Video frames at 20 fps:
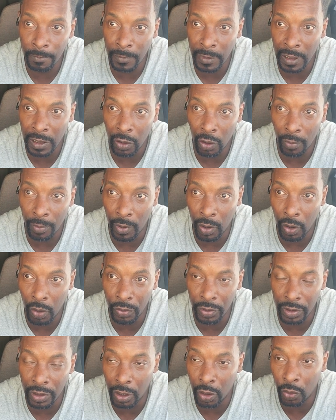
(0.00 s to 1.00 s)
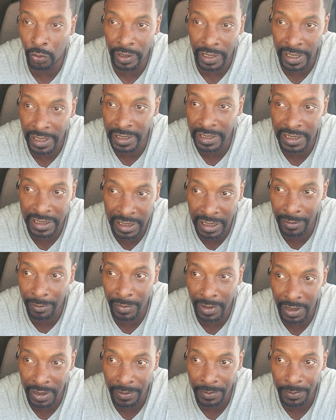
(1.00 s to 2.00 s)
and lo and behold, the load that he sent
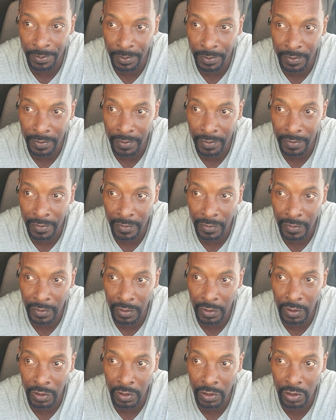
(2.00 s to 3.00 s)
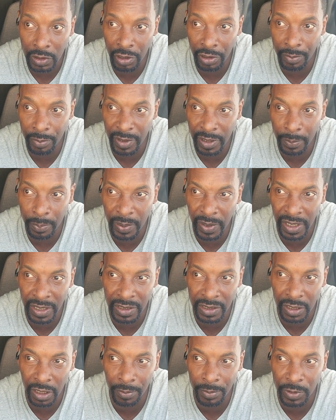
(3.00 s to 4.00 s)
me couldn't be
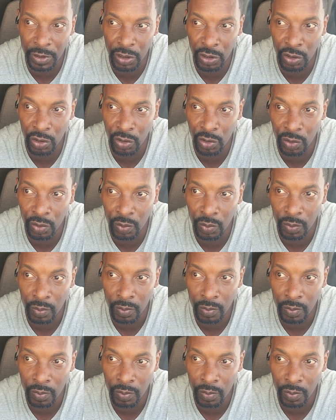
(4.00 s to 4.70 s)
picked up till